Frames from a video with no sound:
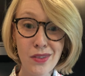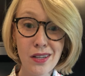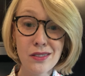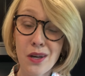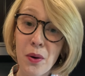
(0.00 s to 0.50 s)

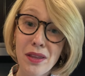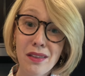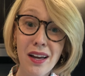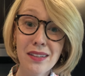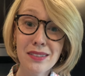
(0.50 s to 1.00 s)
So I
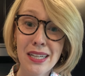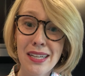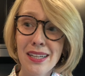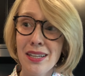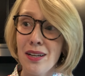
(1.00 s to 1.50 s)
thought,
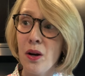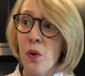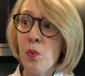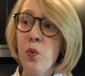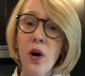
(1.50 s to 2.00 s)

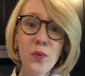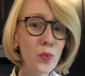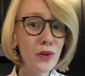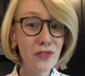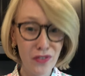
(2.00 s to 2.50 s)
what
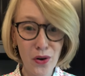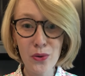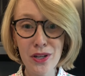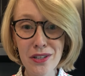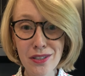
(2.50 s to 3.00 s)
would evoke